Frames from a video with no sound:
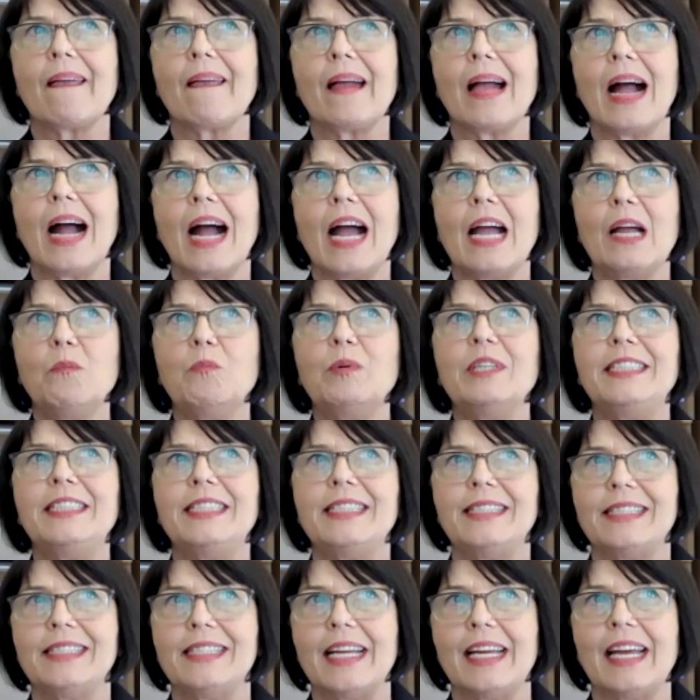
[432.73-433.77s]
I would
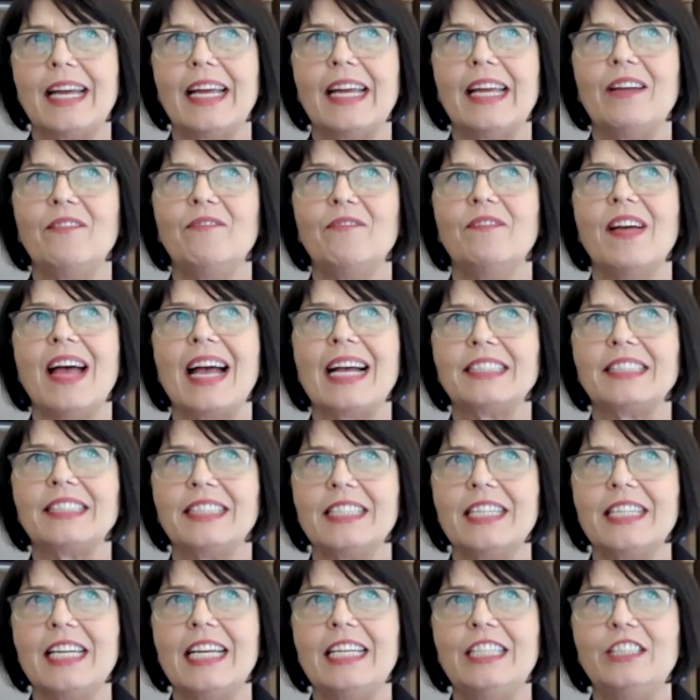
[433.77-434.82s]
say
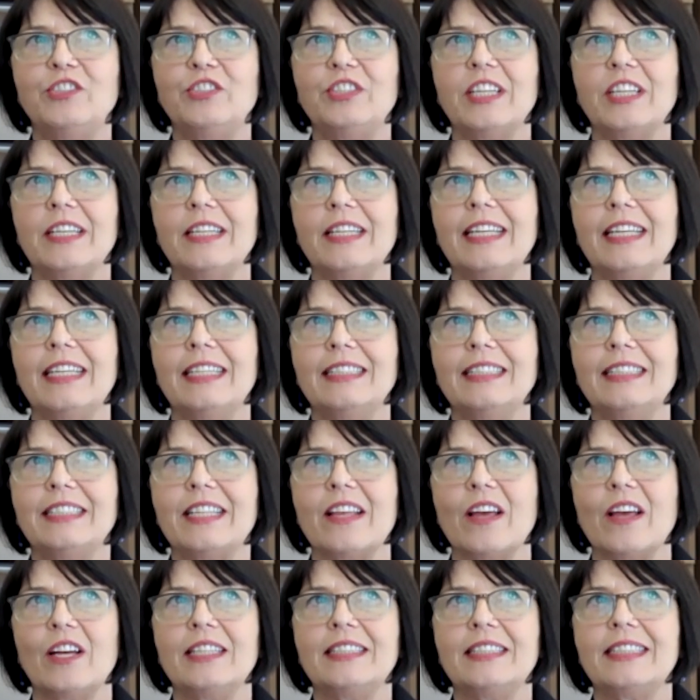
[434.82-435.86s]
vaccination is
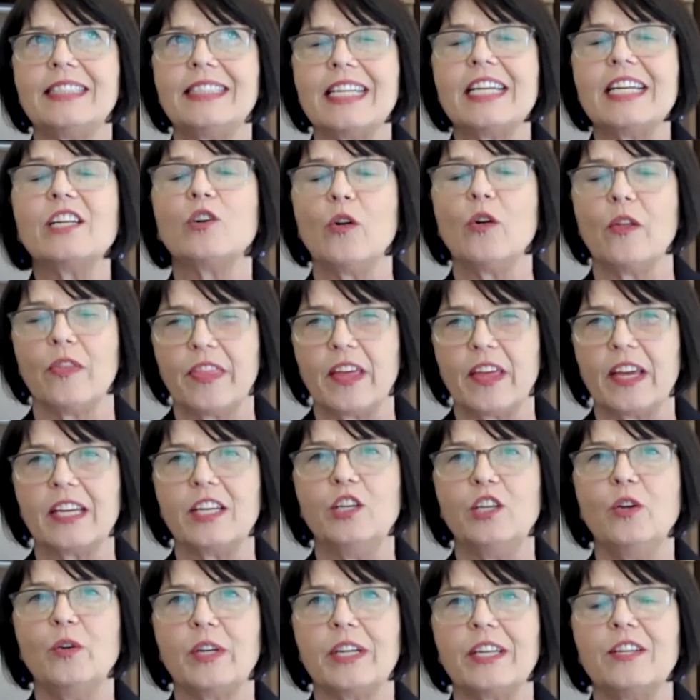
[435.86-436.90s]
the single thing
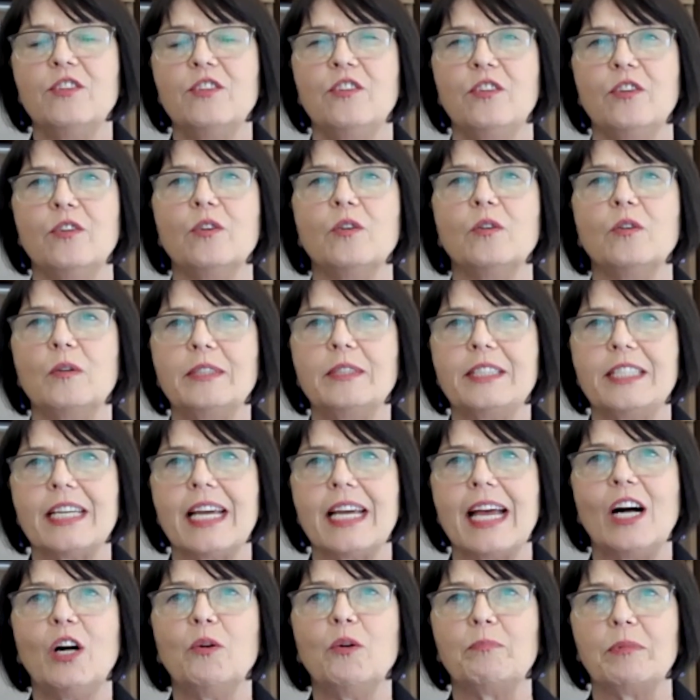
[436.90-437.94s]
you can do to
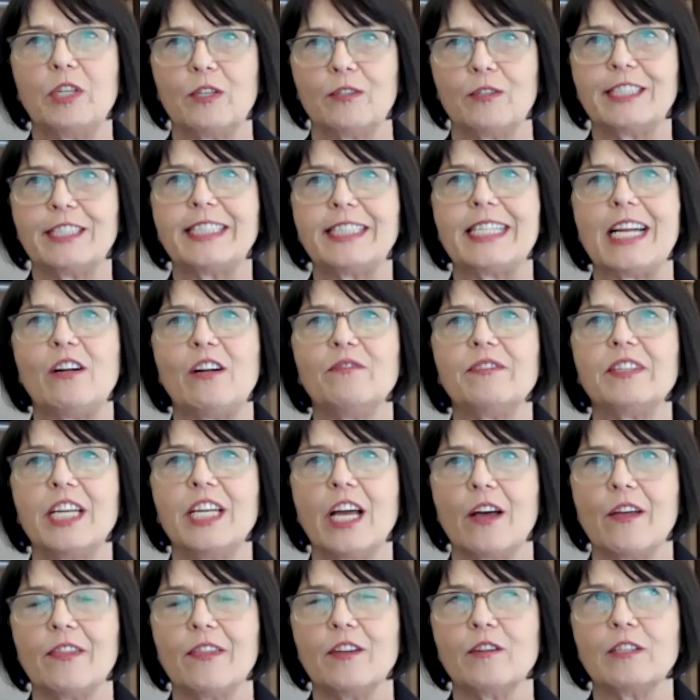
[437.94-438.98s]
help yourself and
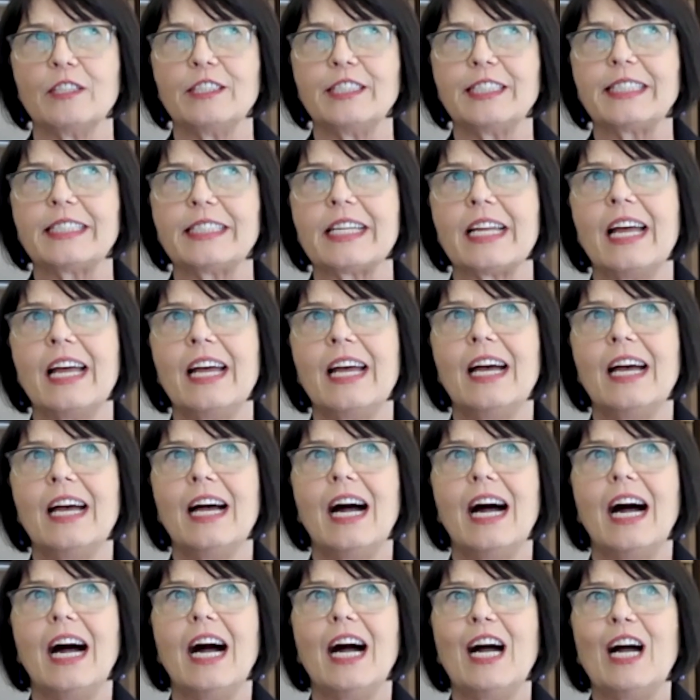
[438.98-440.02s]
others.
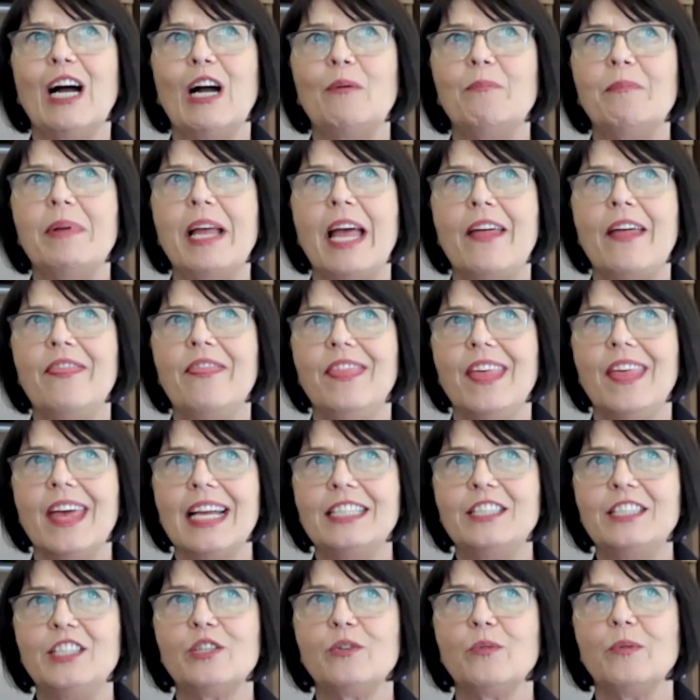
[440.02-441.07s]
And
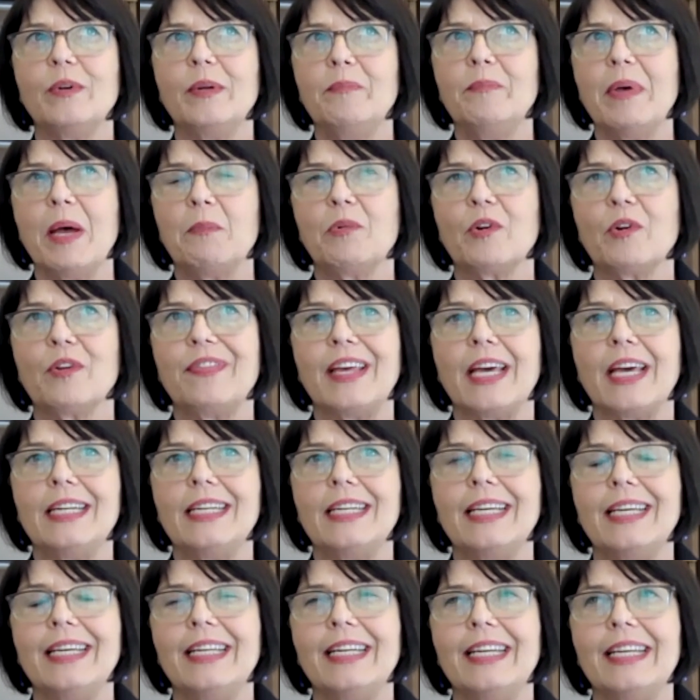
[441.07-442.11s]
then to remember that
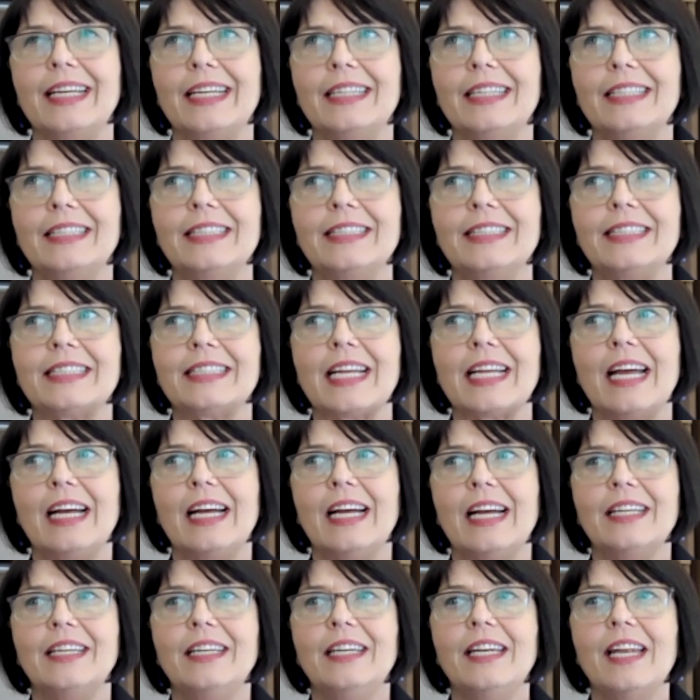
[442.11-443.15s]
it is
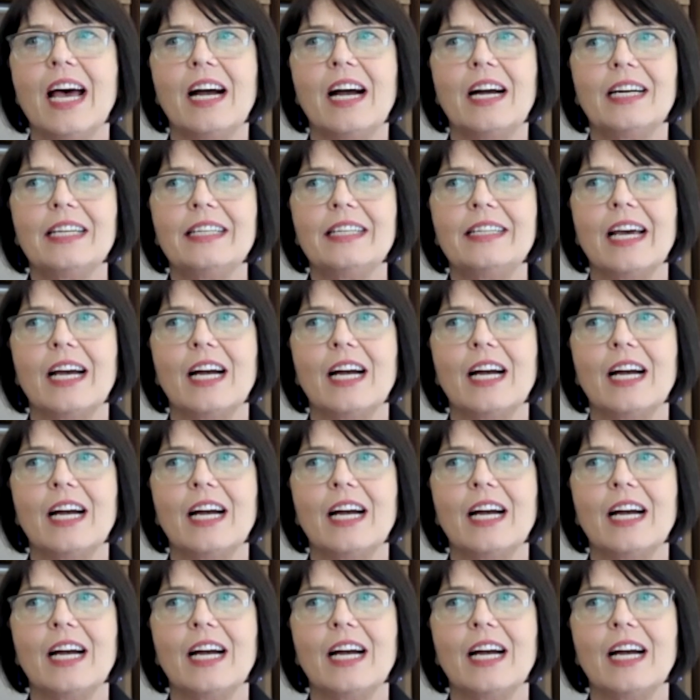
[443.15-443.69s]
not